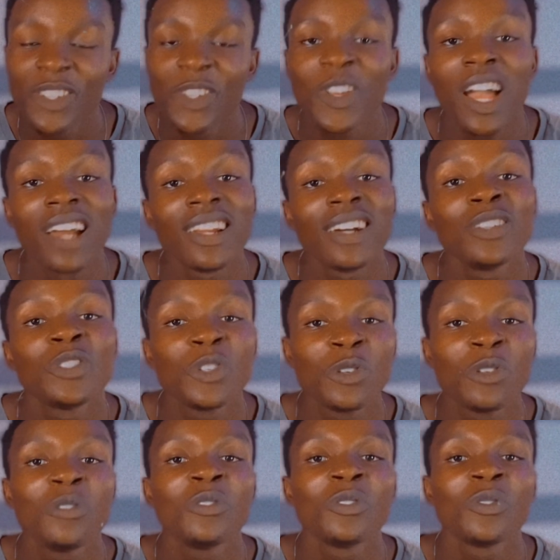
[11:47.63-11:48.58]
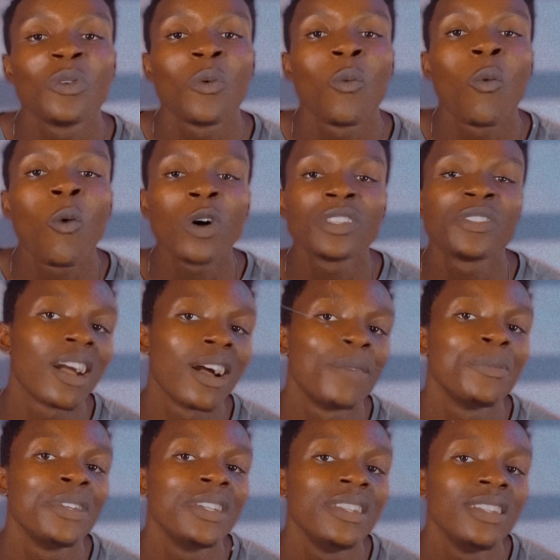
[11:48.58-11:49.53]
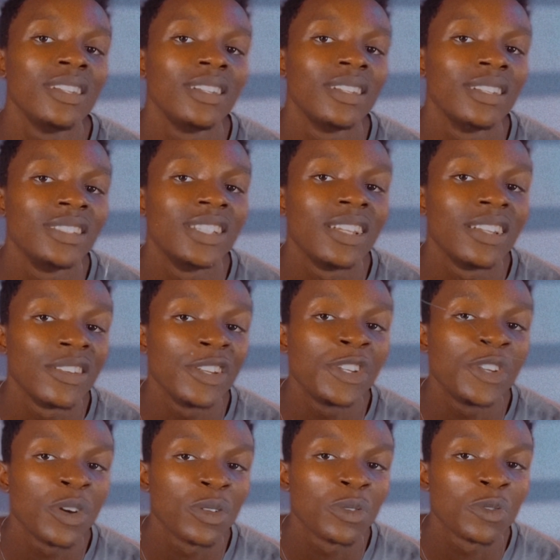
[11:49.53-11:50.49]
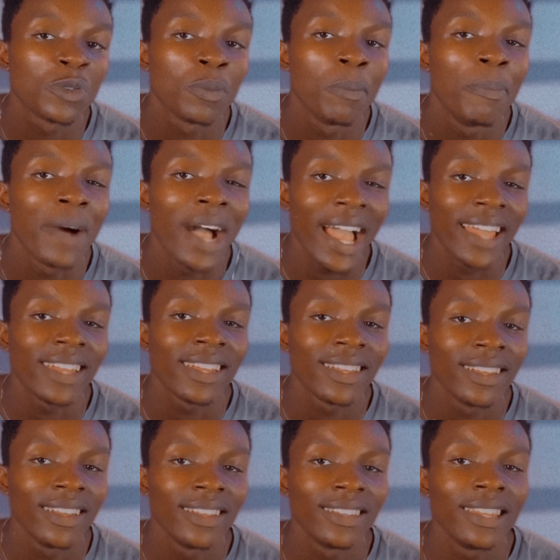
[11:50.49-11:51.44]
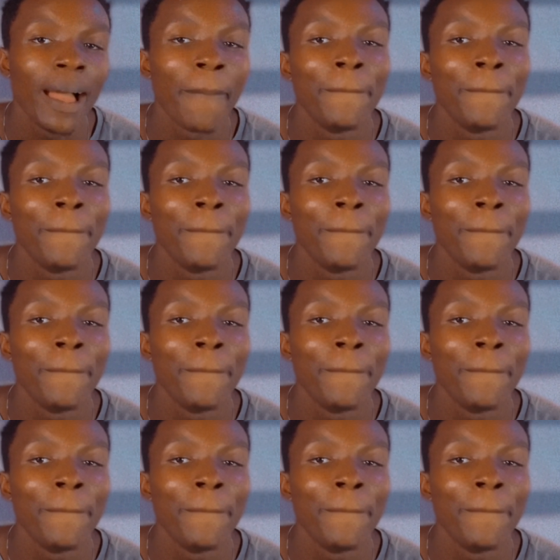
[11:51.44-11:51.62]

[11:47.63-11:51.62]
You can now choose what Toyota Camry generation to buy